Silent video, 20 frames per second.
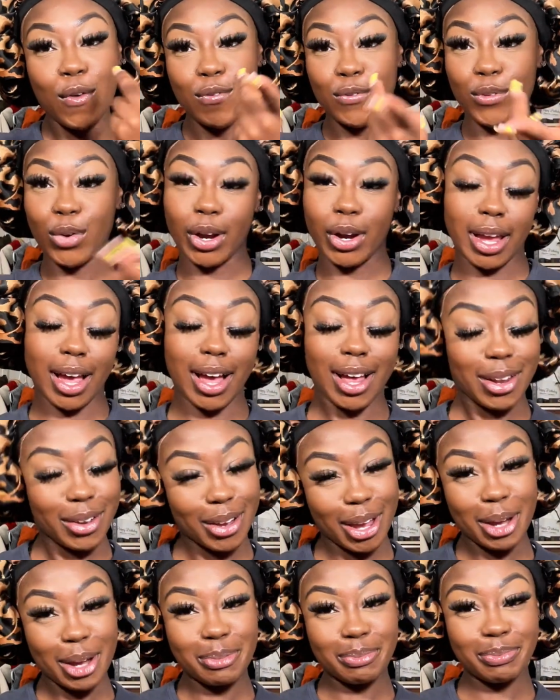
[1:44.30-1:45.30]
for y'all,
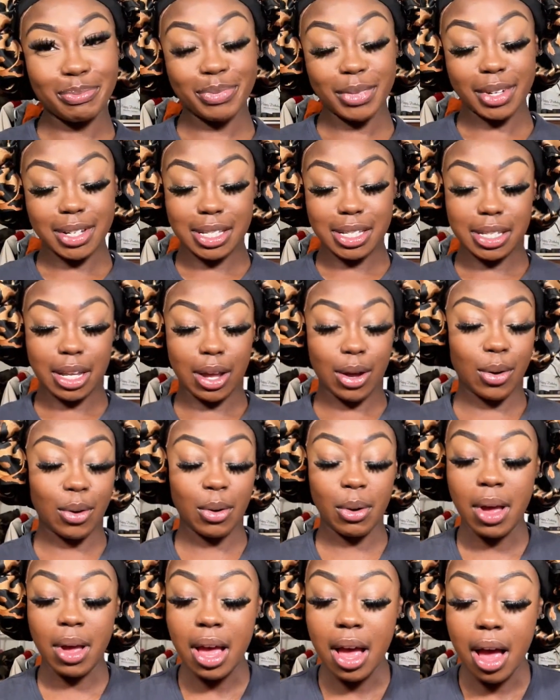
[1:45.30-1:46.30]
okay?
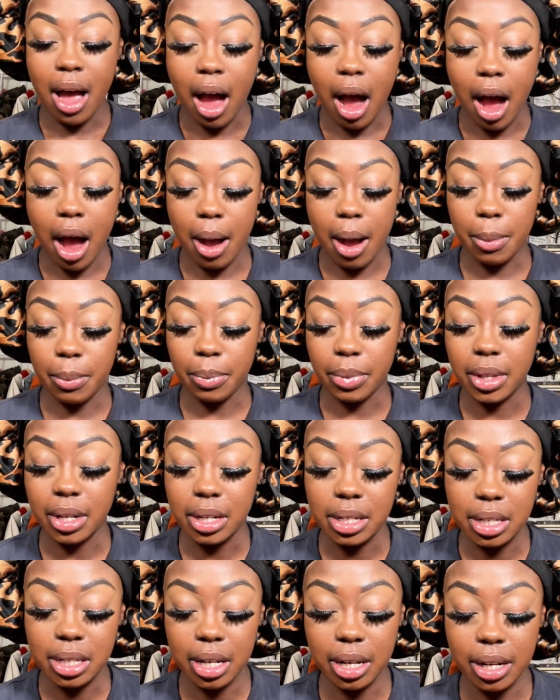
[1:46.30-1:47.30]
So um,
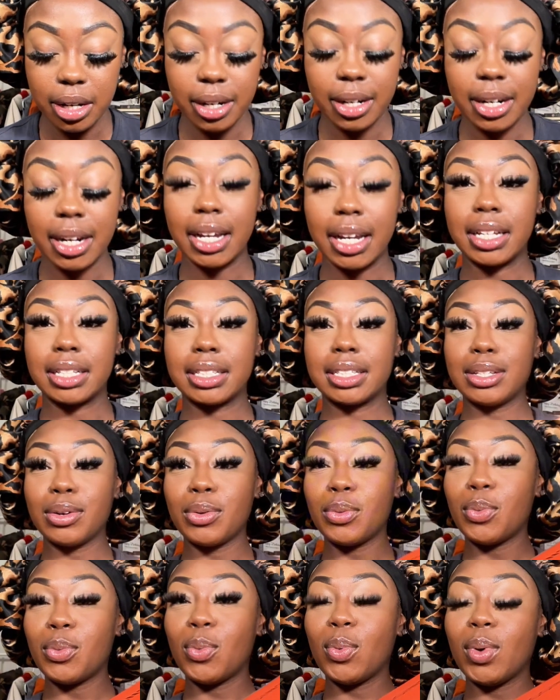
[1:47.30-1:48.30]
this here is
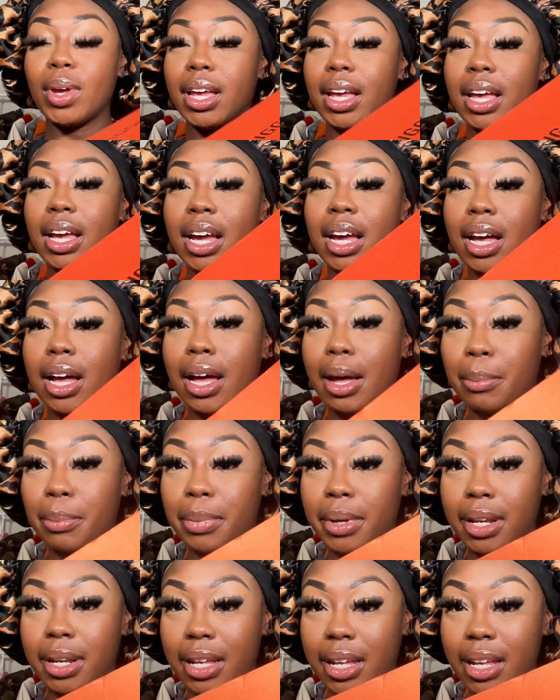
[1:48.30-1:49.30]
the big
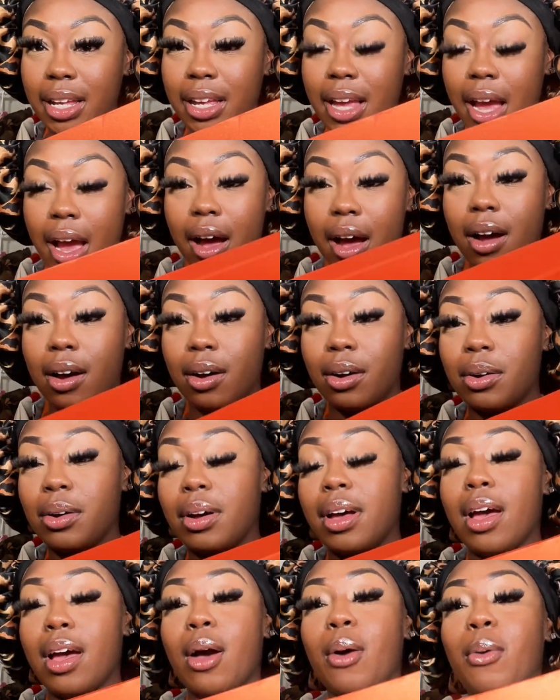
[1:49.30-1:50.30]
company, y'all.
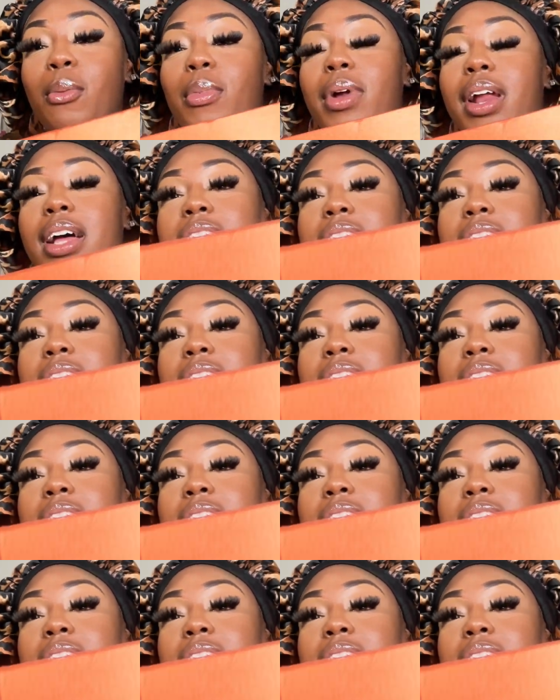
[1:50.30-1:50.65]
When I